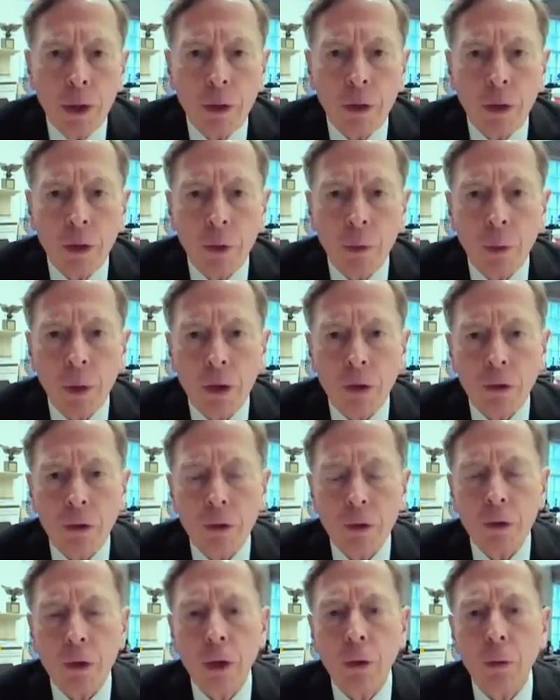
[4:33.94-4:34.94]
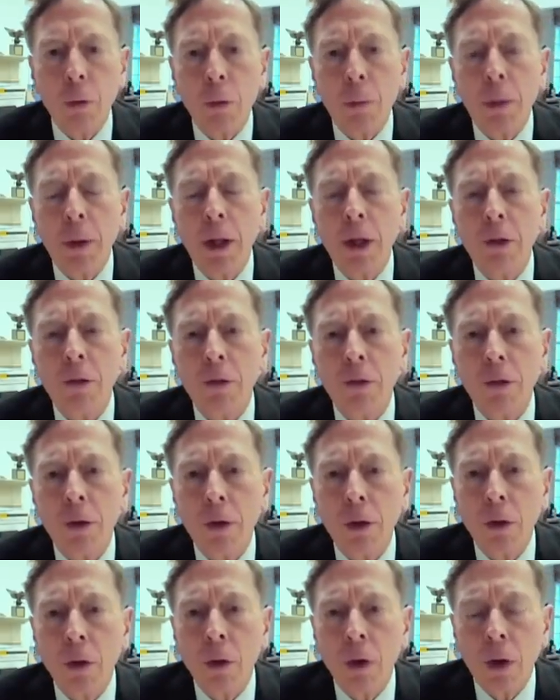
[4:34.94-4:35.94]
that the Russians can replace
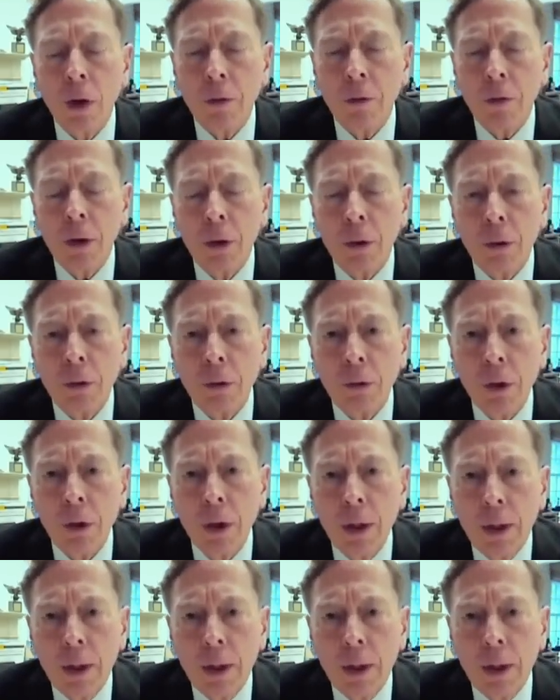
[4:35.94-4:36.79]
all of those.